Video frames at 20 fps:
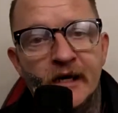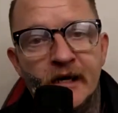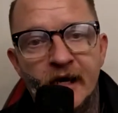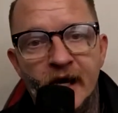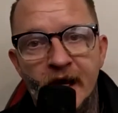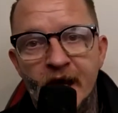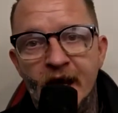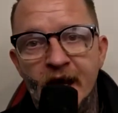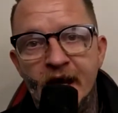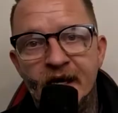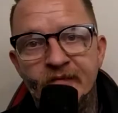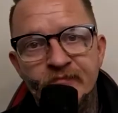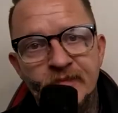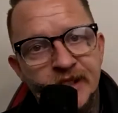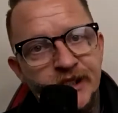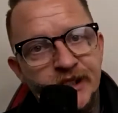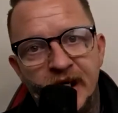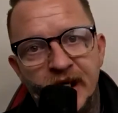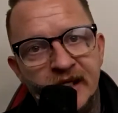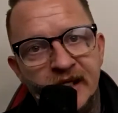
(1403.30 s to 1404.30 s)
And
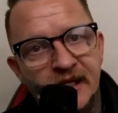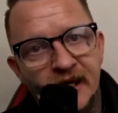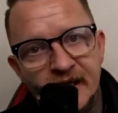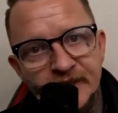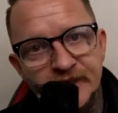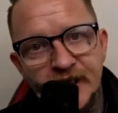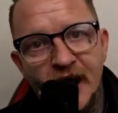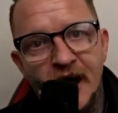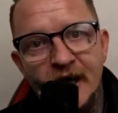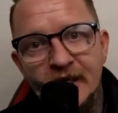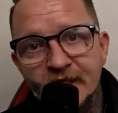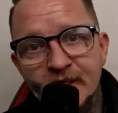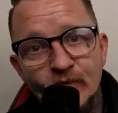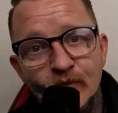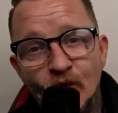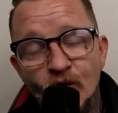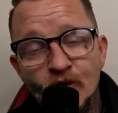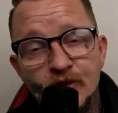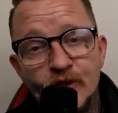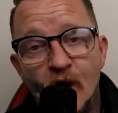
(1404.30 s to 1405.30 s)
Machine Gun Charlie
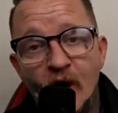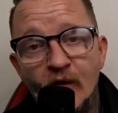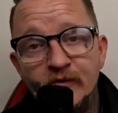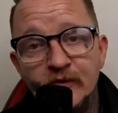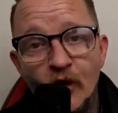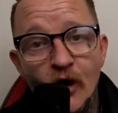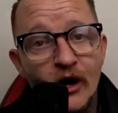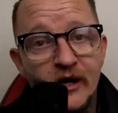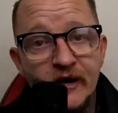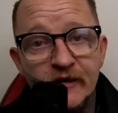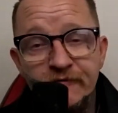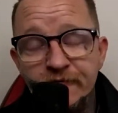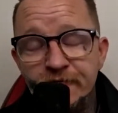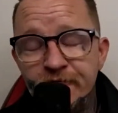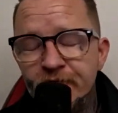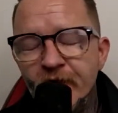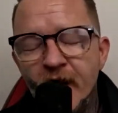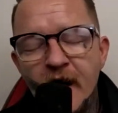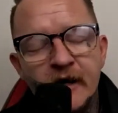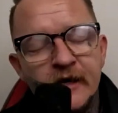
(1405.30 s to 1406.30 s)
walked off like a
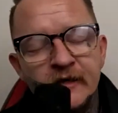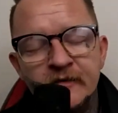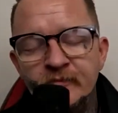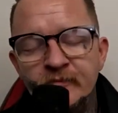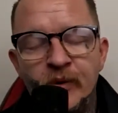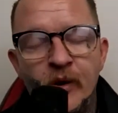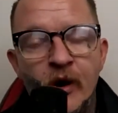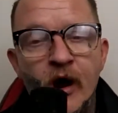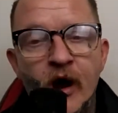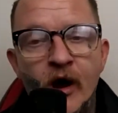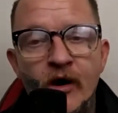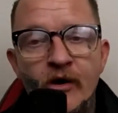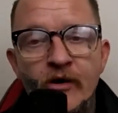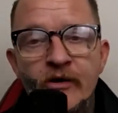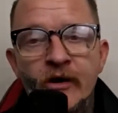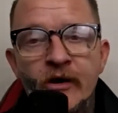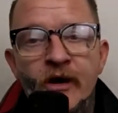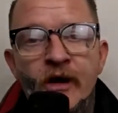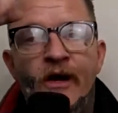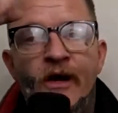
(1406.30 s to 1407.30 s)
fucking pro,
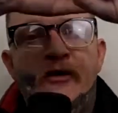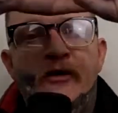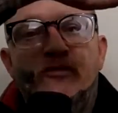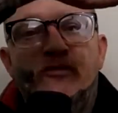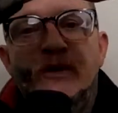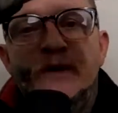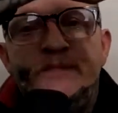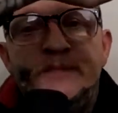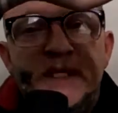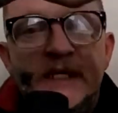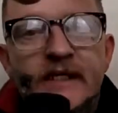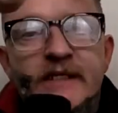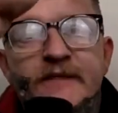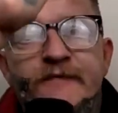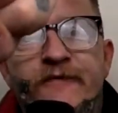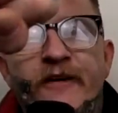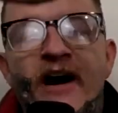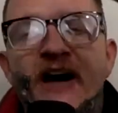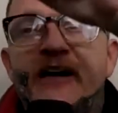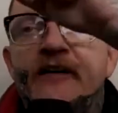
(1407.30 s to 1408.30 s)
ripped his
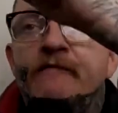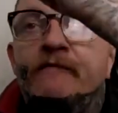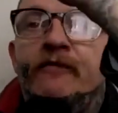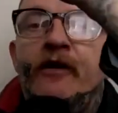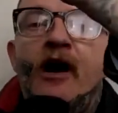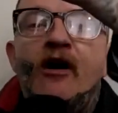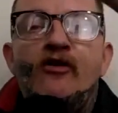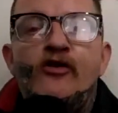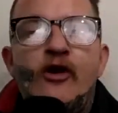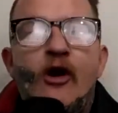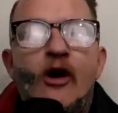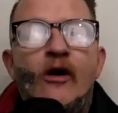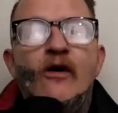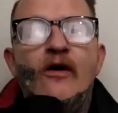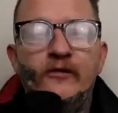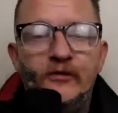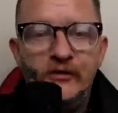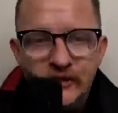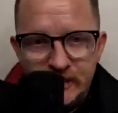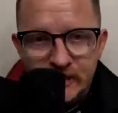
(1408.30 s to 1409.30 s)
fucking Velcro off
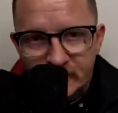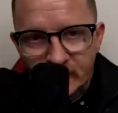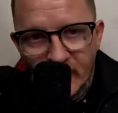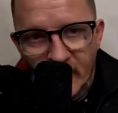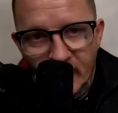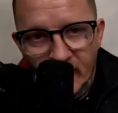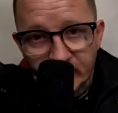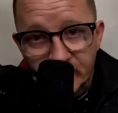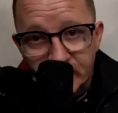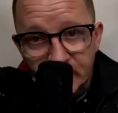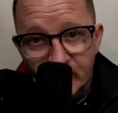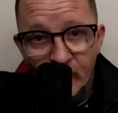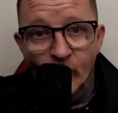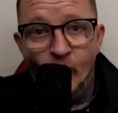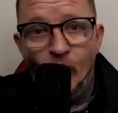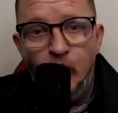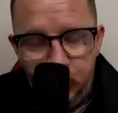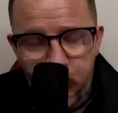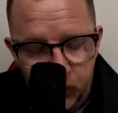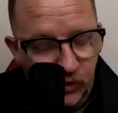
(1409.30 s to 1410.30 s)
his gloves,
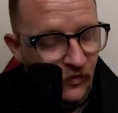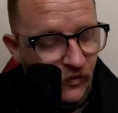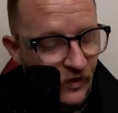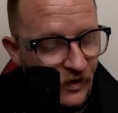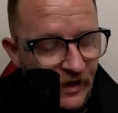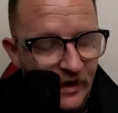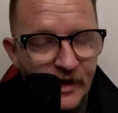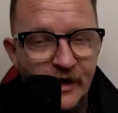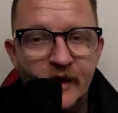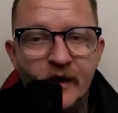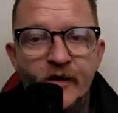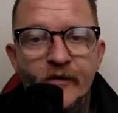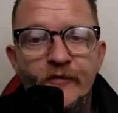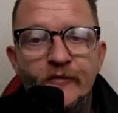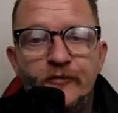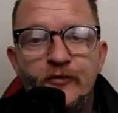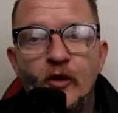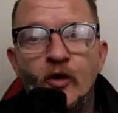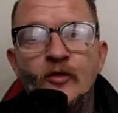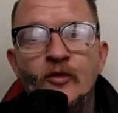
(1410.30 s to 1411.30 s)

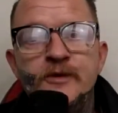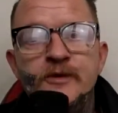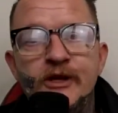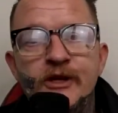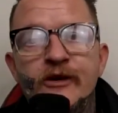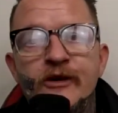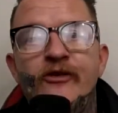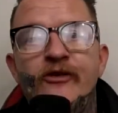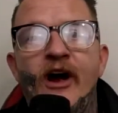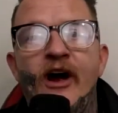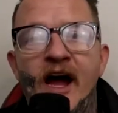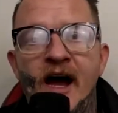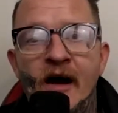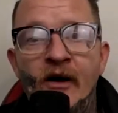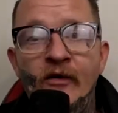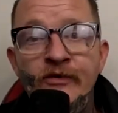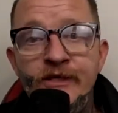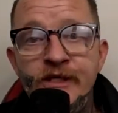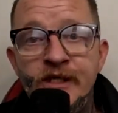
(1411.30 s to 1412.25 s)
threw him to the ground,